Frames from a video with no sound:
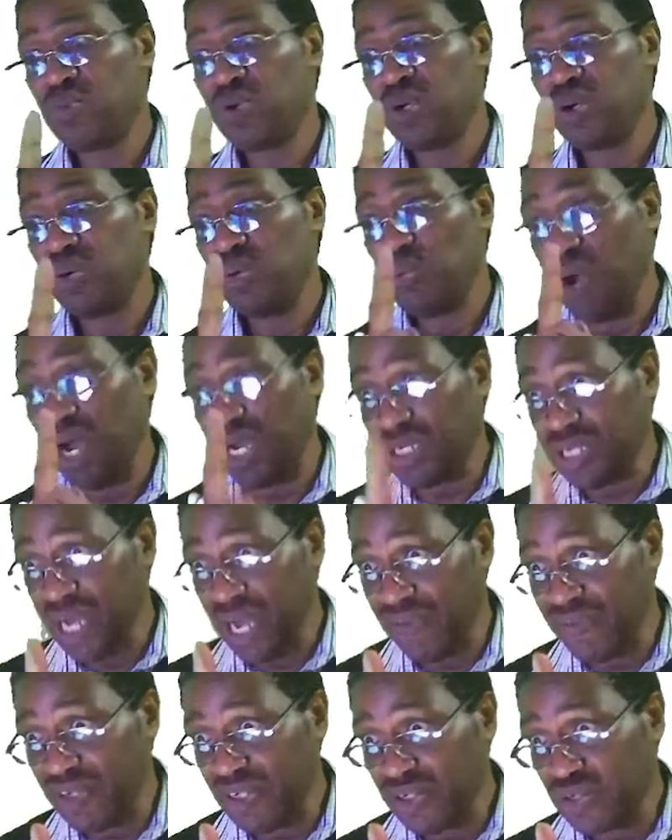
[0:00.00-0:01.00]
one
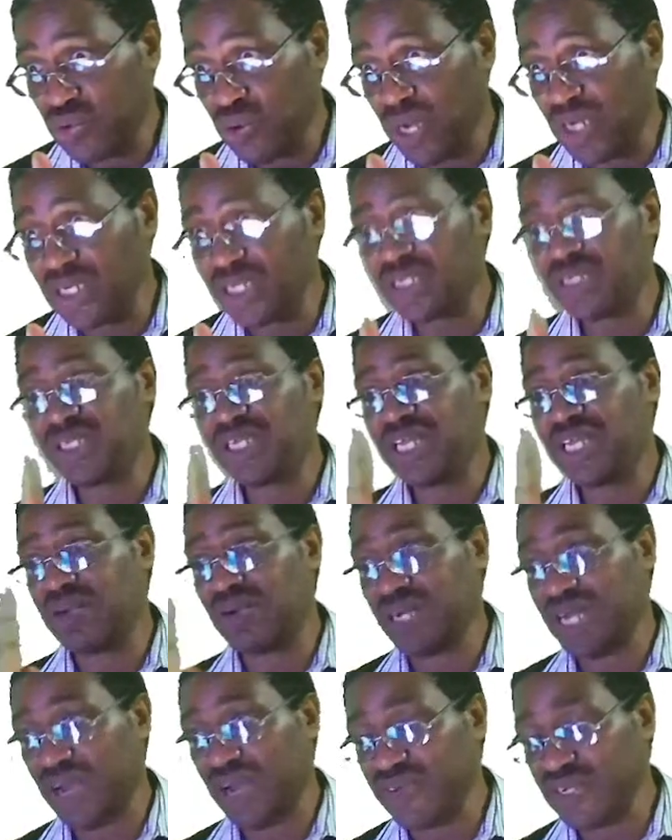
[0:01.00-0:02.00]
having 200, the other one
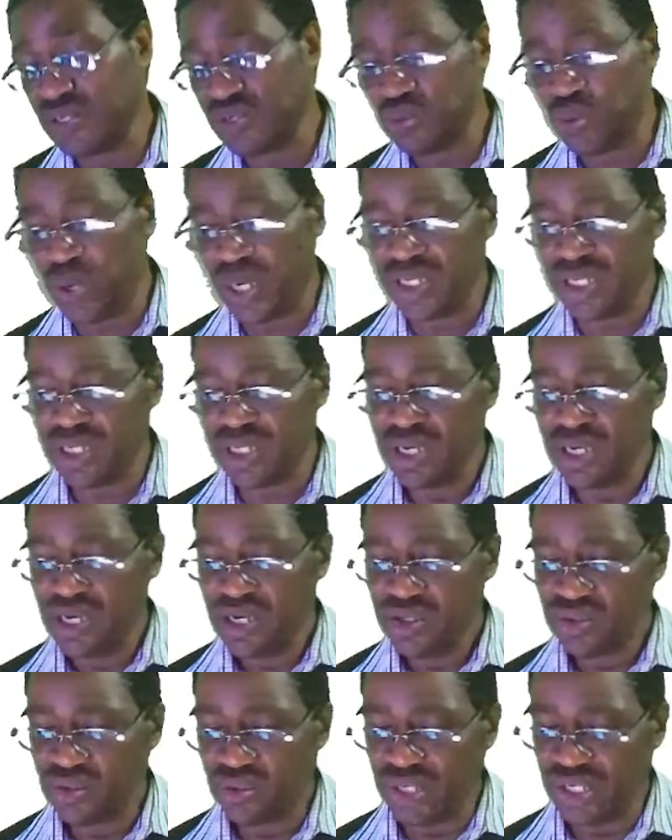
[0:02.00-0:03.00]
having 200.
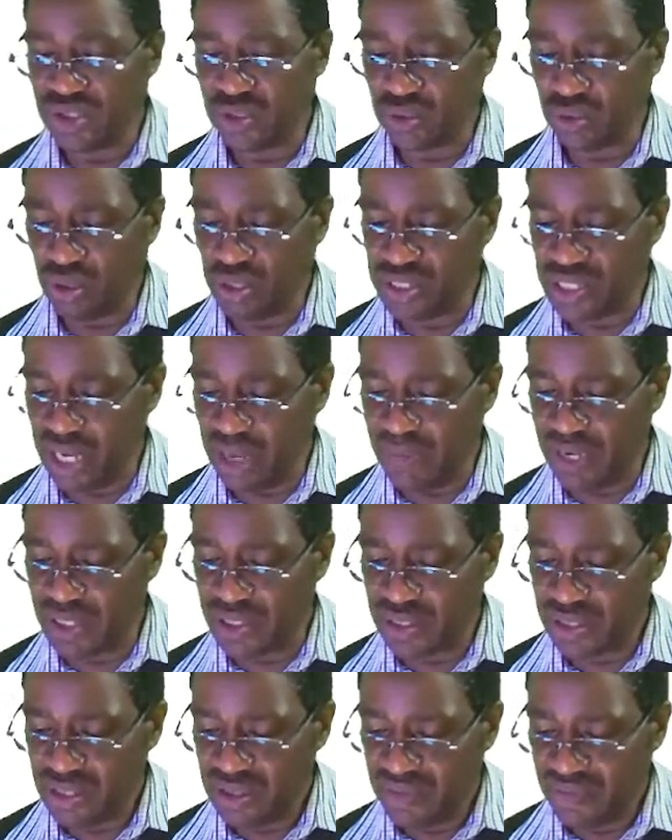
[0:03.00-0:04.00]
So the total is how much?
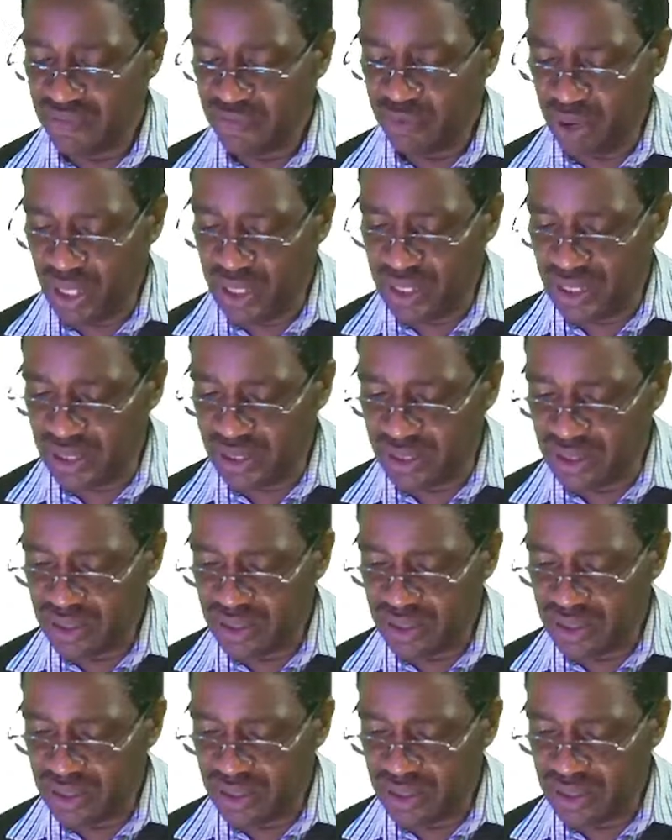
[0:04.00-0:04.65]
400.